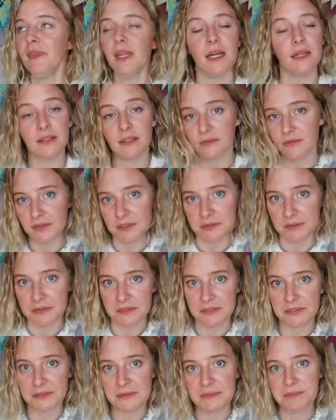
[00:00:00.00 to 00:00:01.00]
I loved those
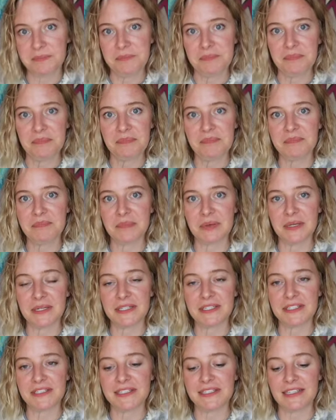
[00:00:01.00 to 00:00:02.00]
too.
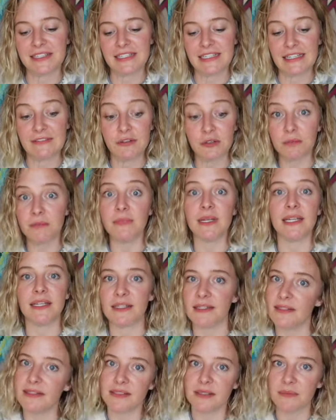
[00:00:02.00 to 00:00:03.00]
But if you're
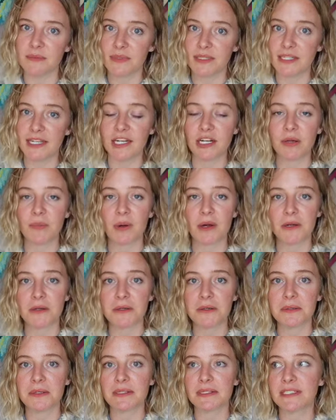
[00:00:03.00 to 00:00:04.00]
making something Harry
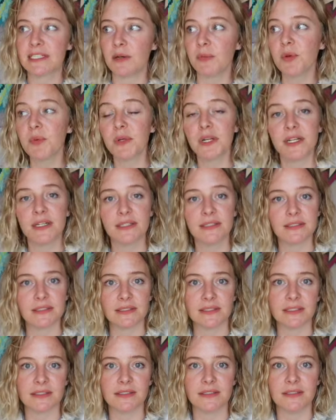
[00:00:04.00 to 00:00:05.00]
Potter, tell me what it
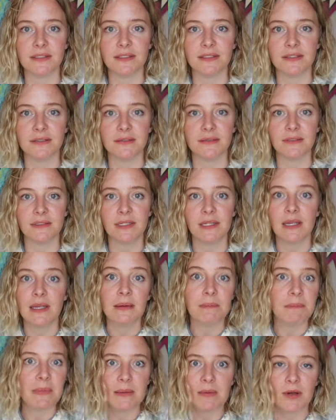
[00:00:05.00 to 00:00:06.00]
is because, you
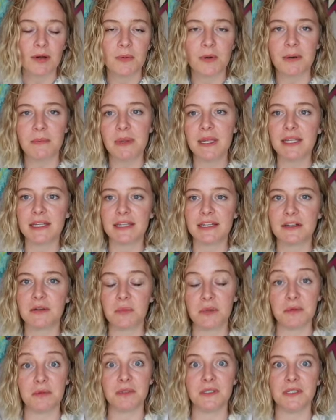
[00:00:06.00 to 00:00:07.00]
know, maybe I'll want to make it. It'll
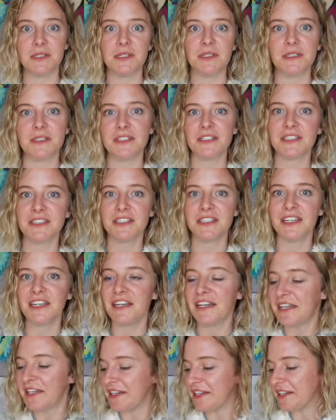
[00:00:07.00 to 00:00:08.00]
be really good.
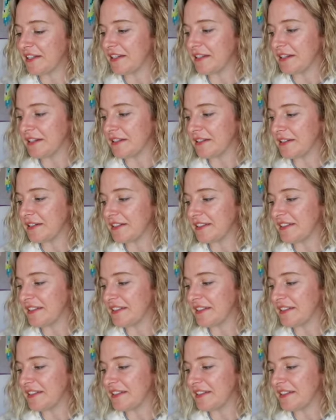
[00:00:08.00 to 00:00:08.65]
But